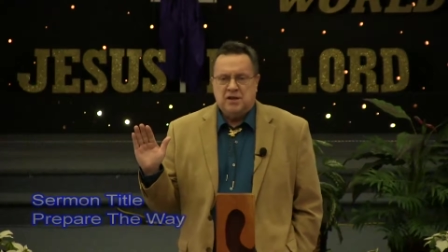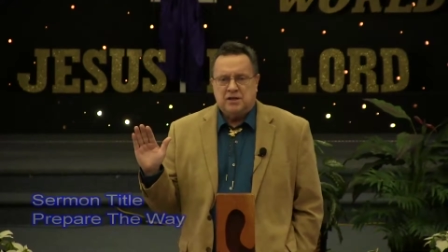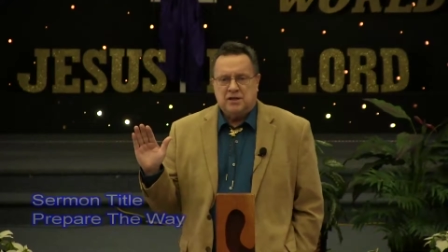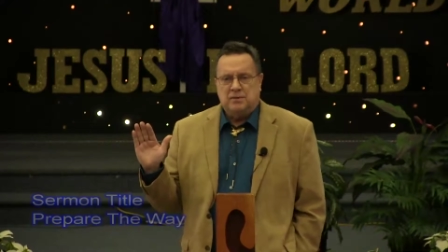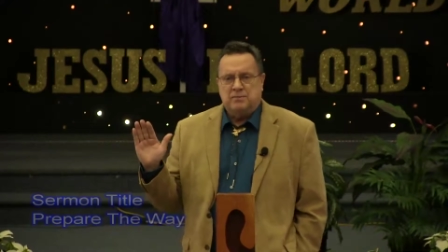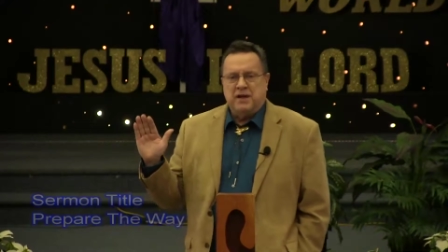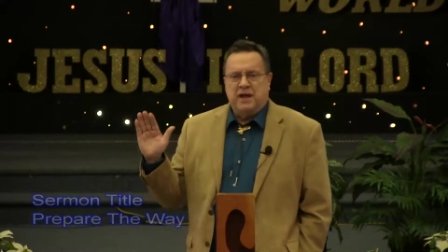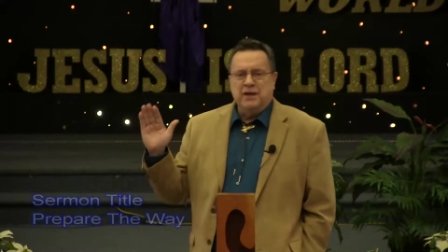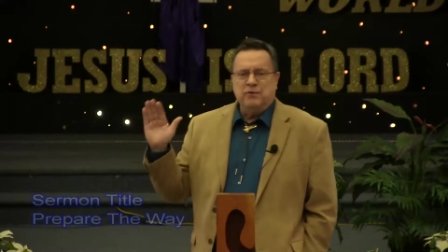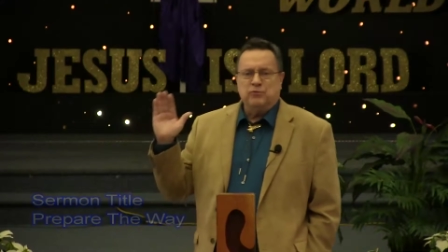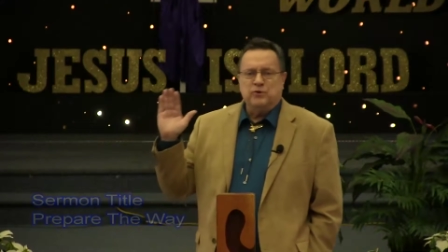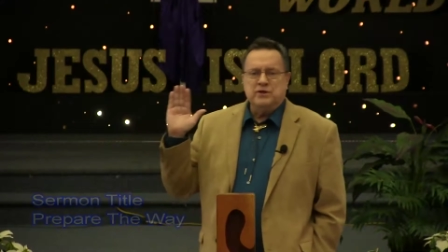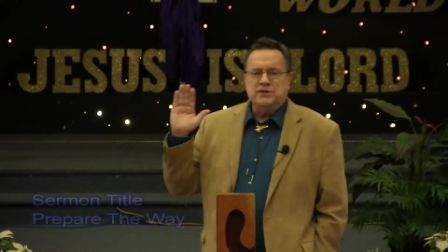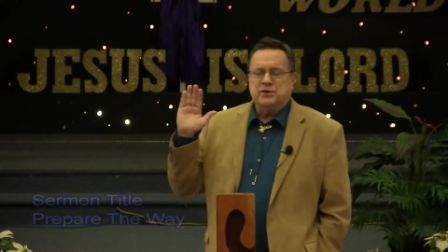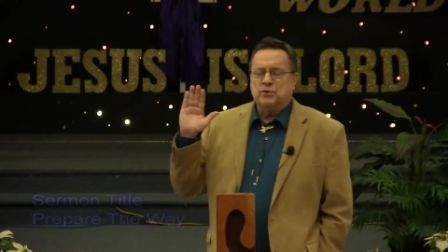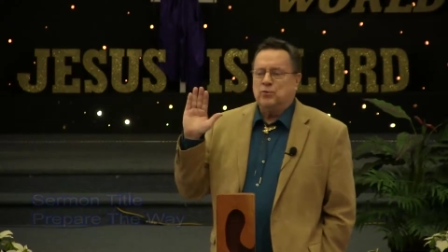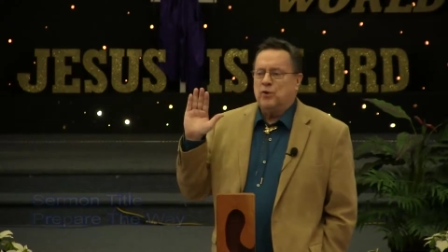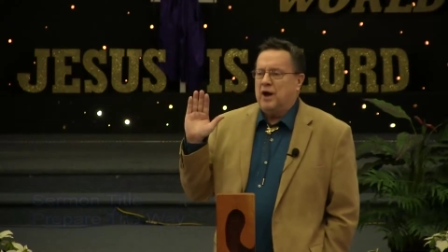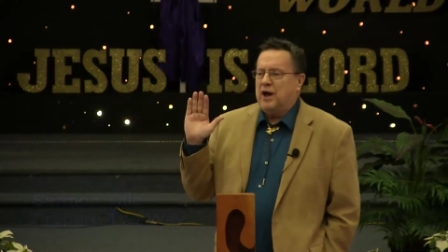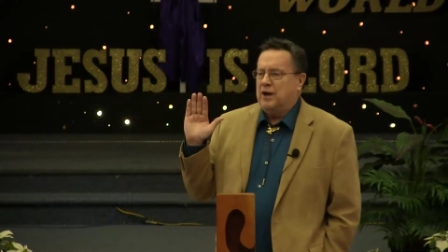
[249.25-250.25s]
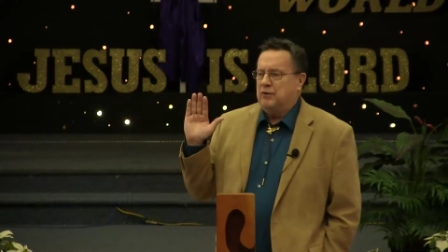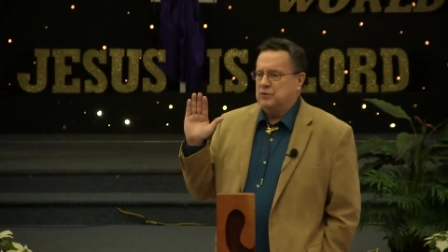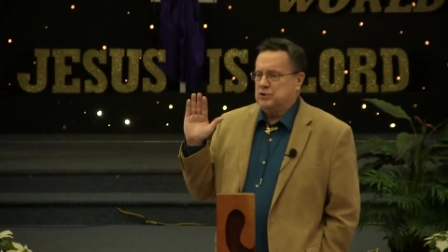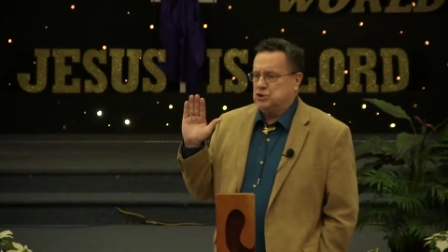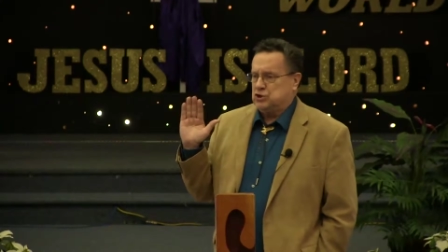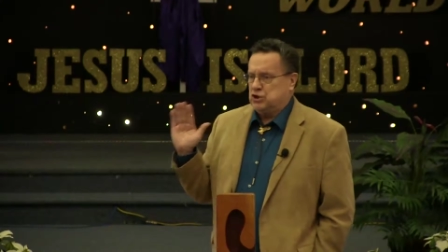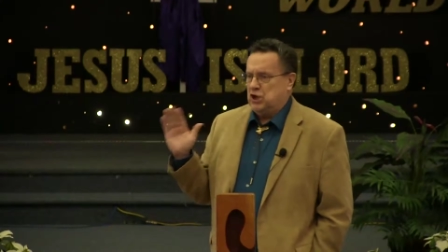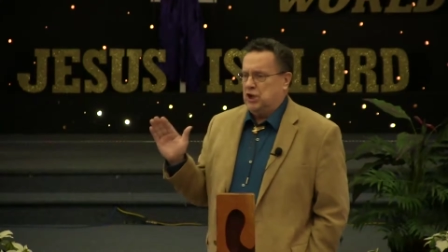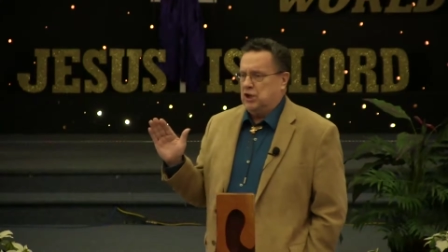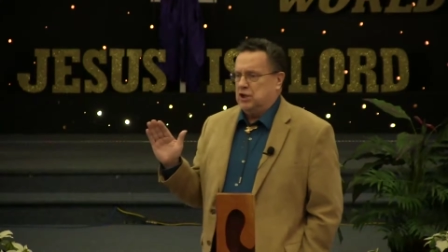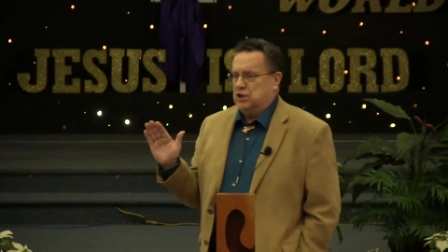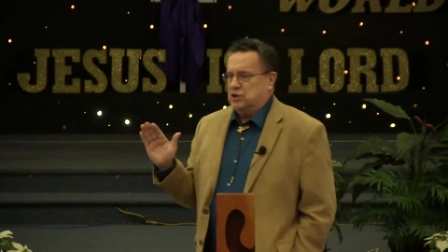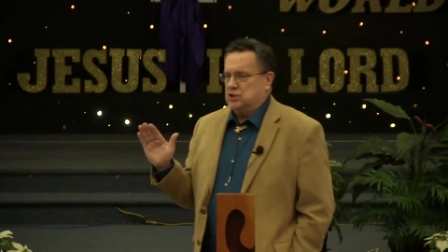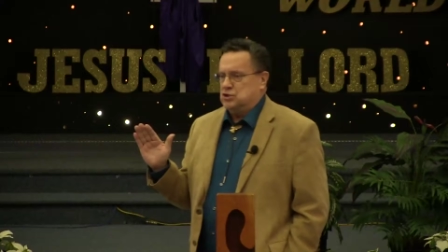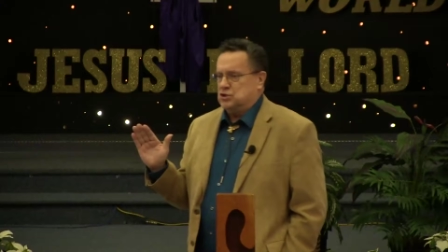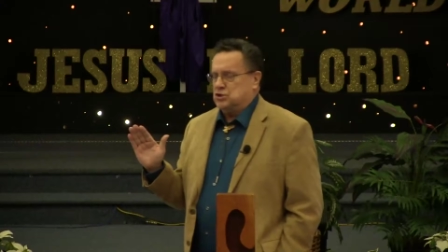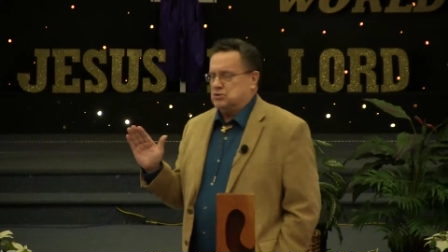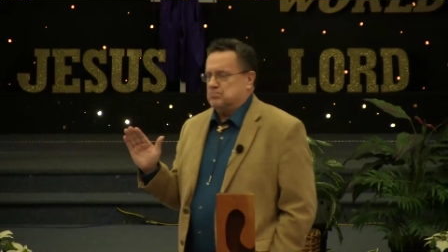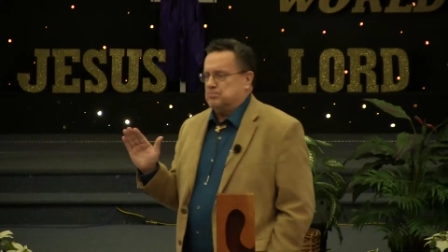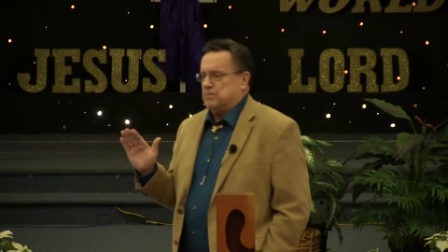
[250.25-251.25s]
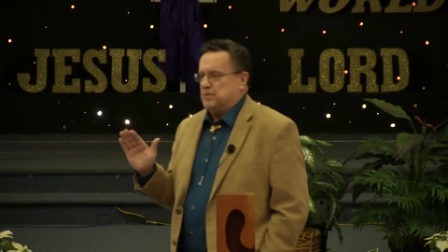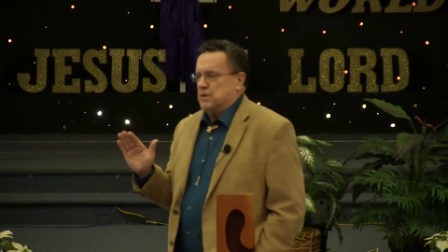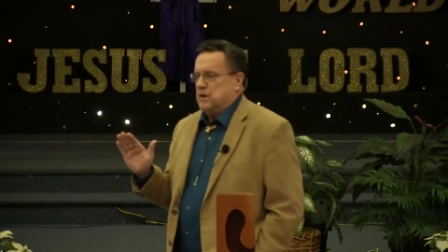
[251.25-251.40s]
The main reason why it was changed,